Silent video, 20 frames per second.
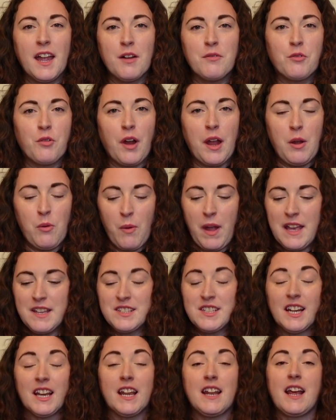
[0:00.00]
of great ways
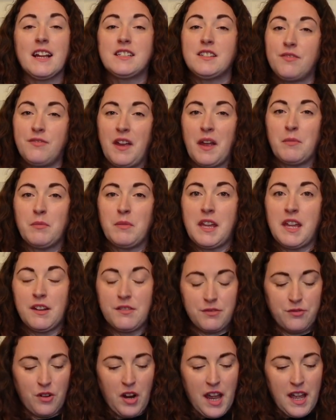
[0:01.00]
to connect to family and
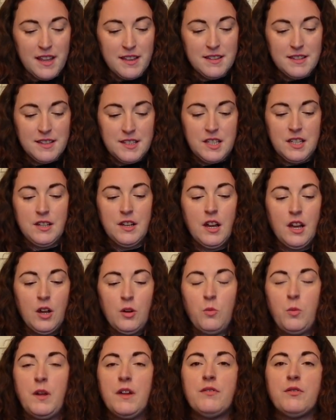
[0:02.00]
friends,
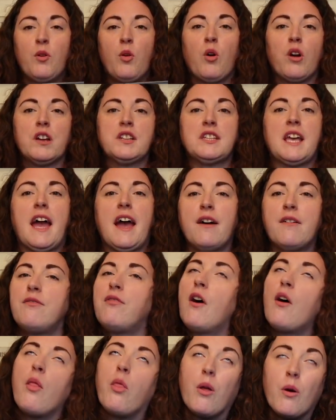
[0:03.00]
we of course
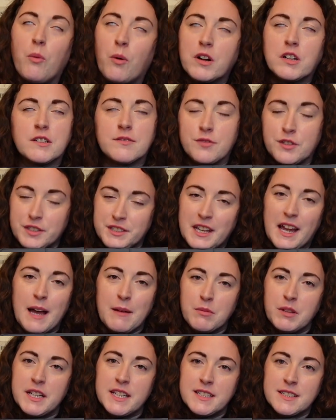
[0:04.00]
have the wonderful
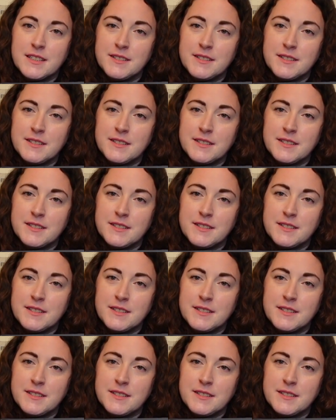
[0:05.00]
tablet.